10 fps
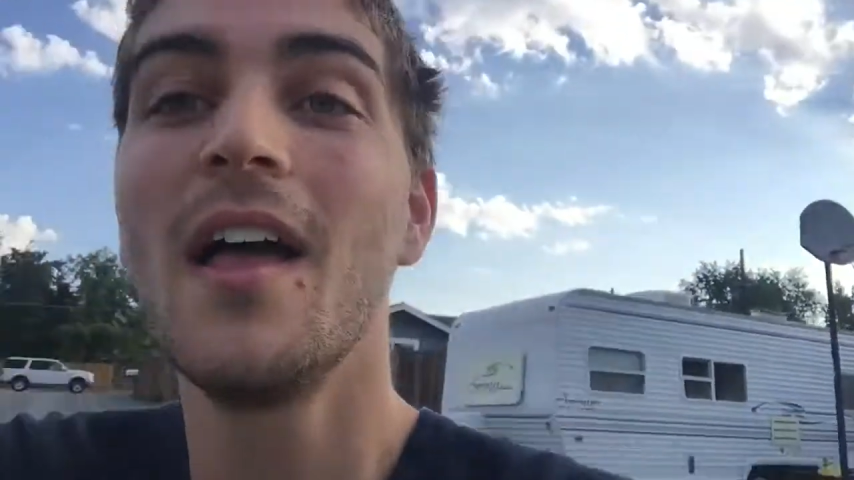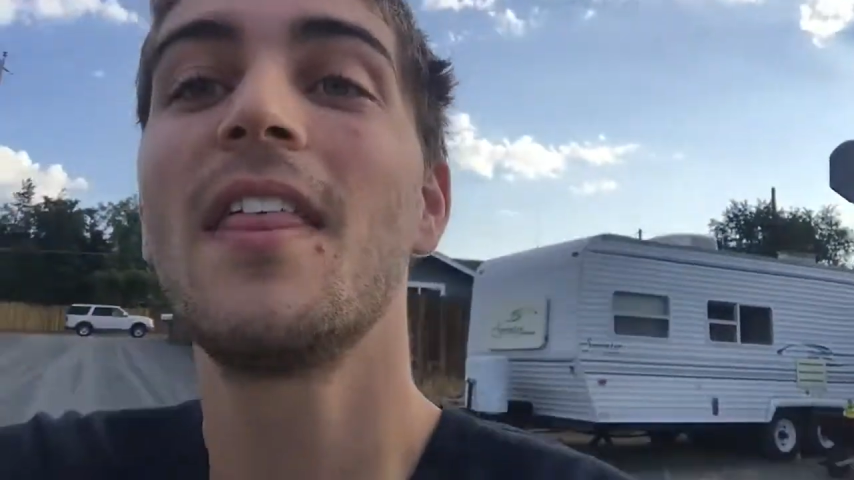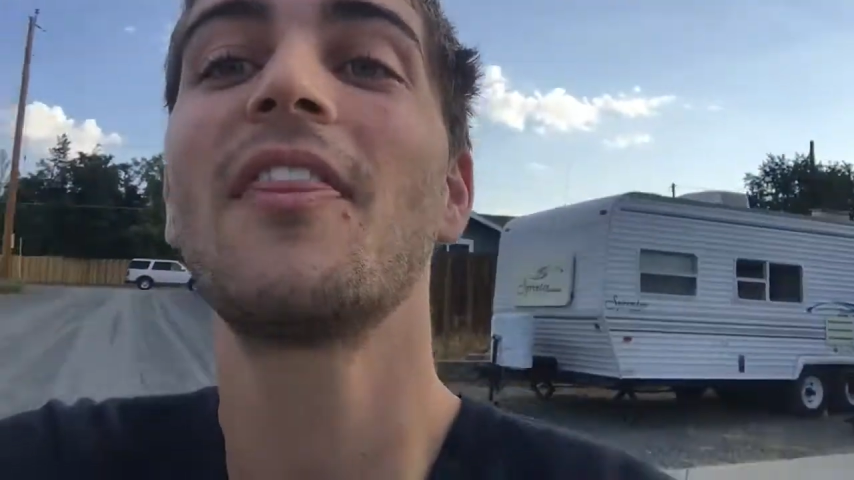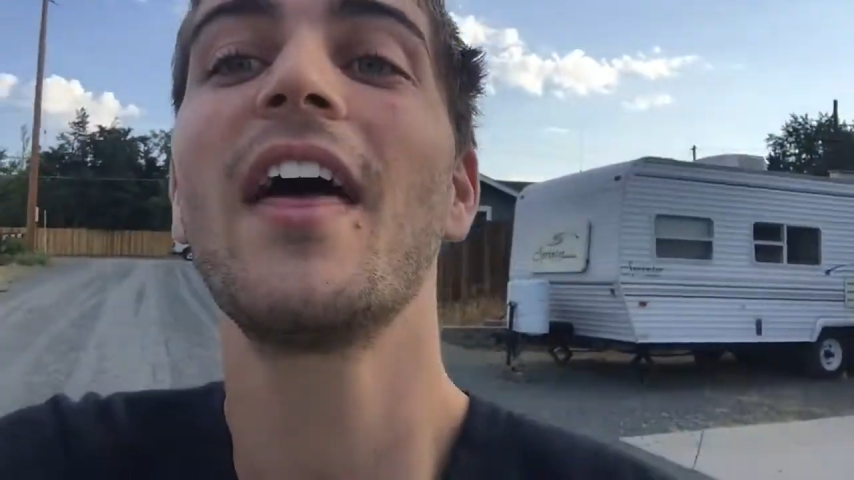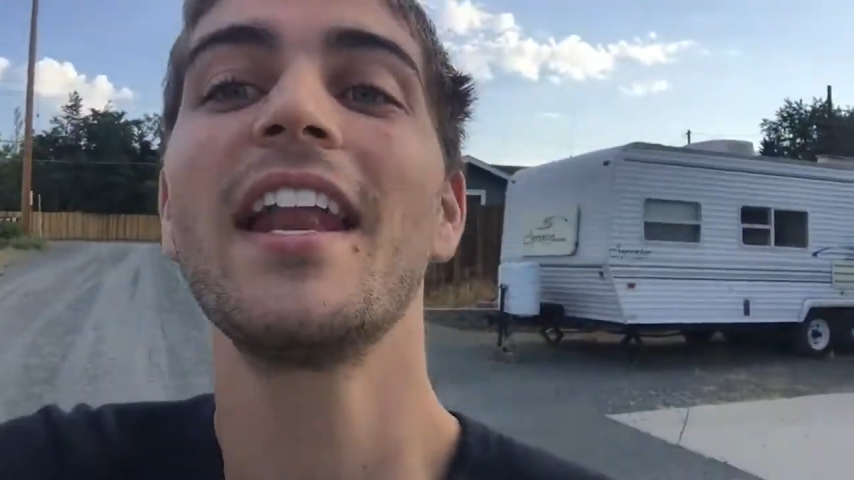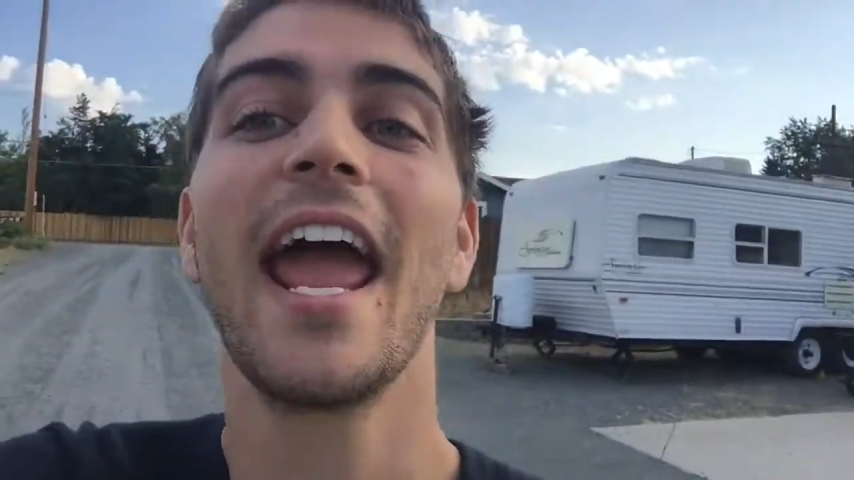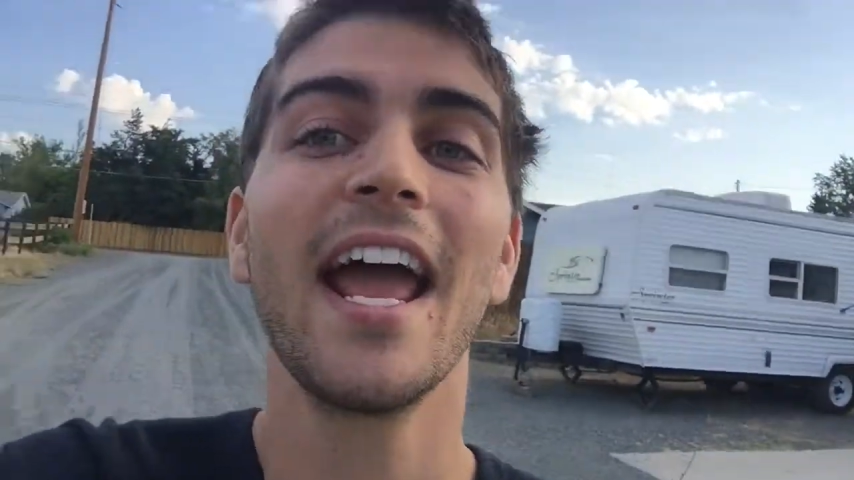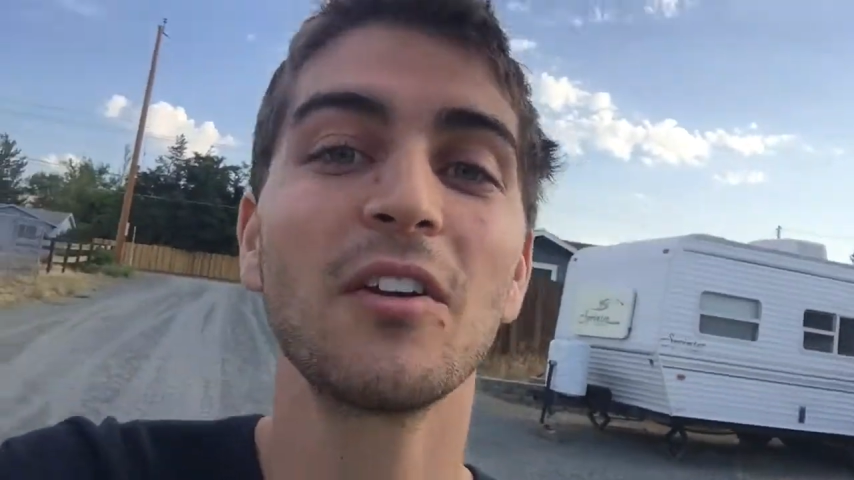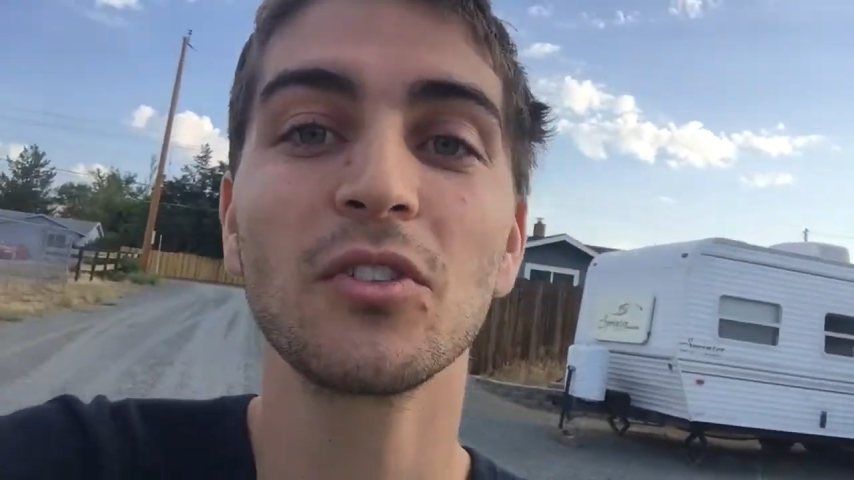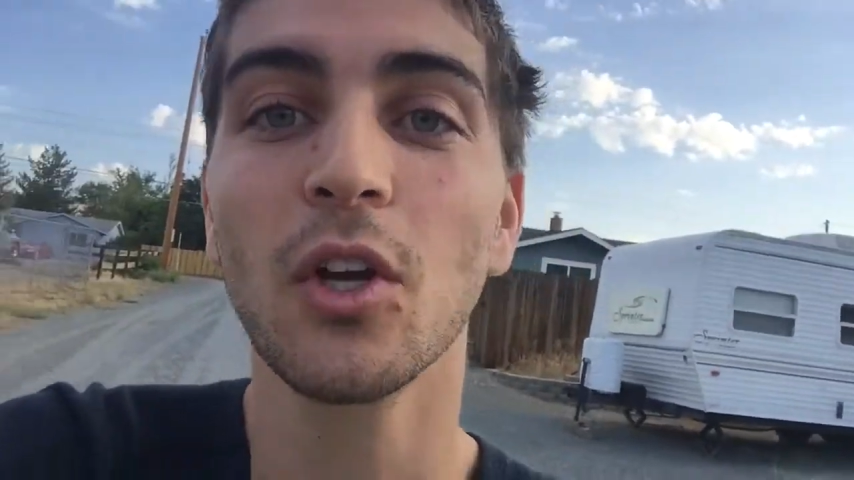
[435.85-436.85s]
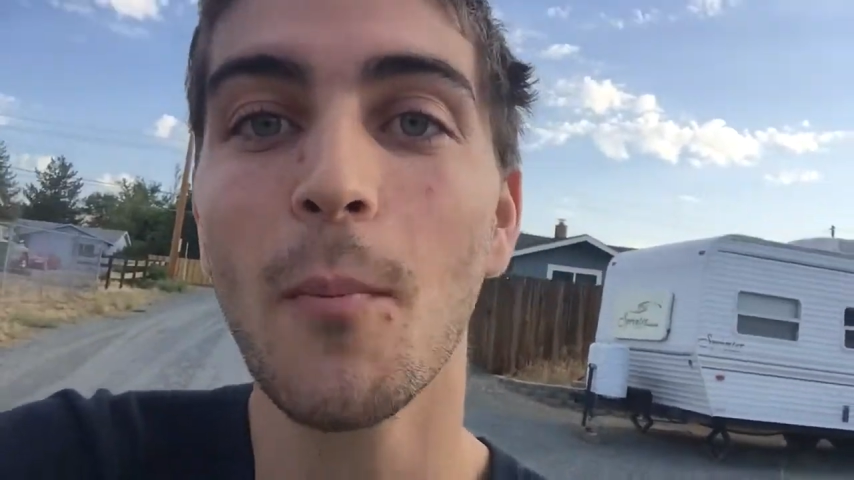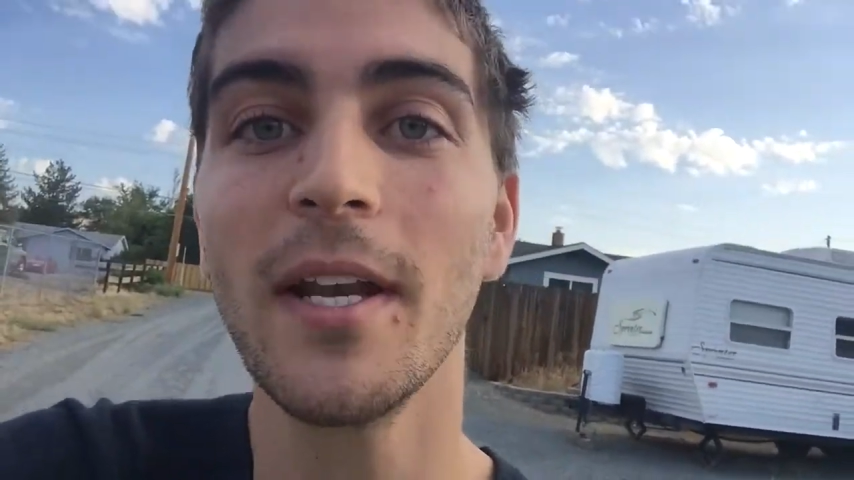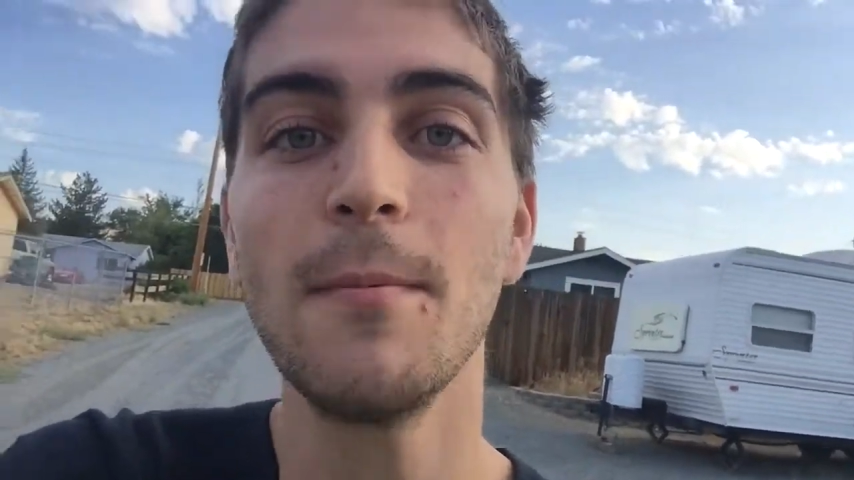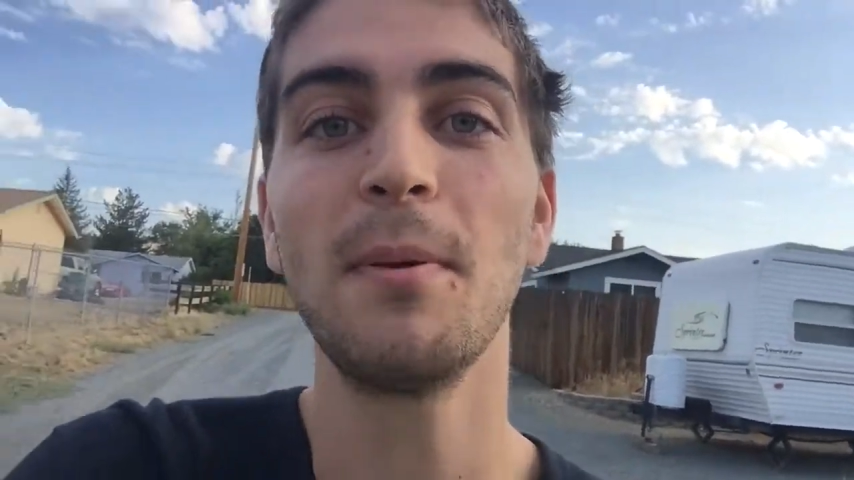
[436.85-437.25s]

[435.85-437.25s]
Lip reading: that then handle so many